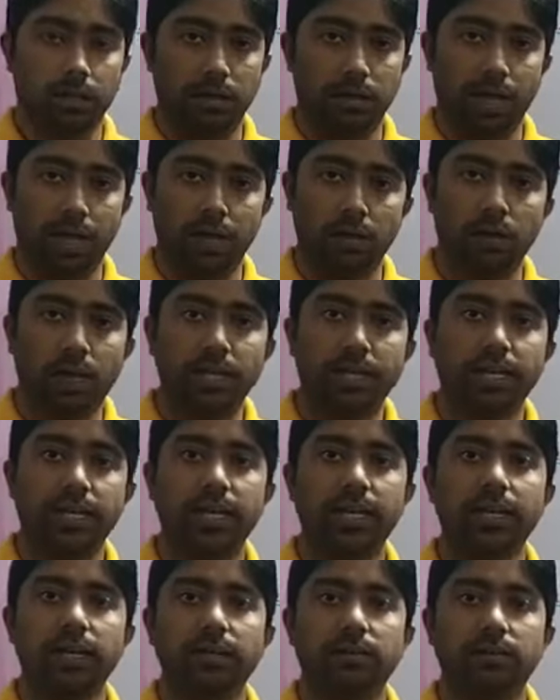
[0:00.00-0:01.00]
a
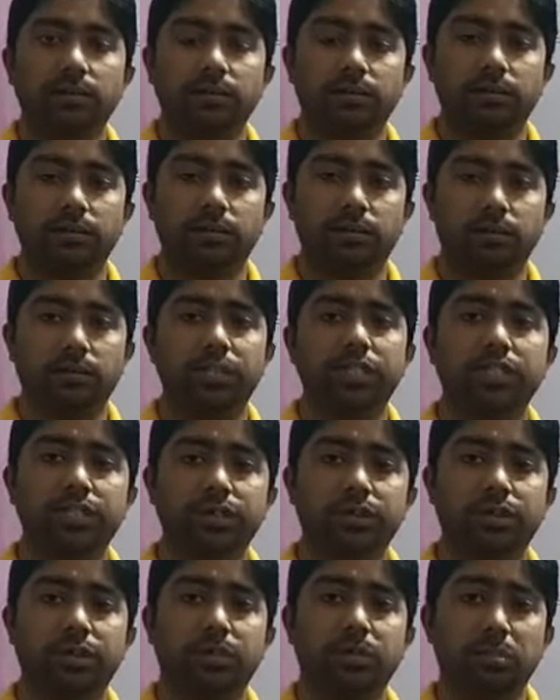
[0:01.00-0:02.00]
quantity which
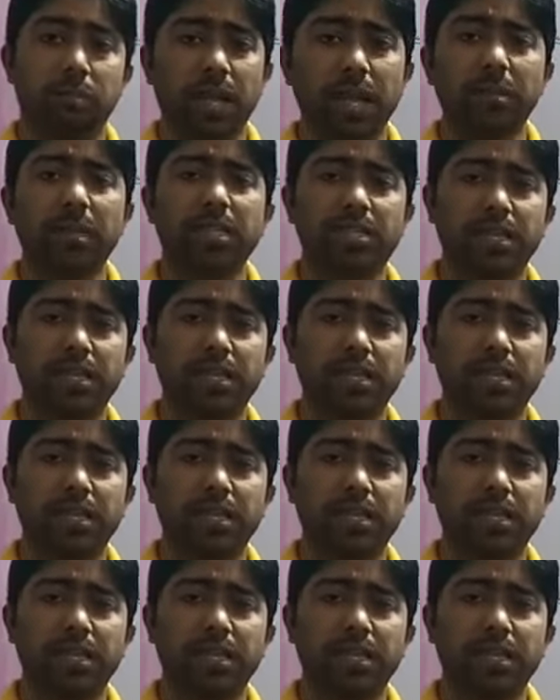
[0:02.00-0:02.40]
may be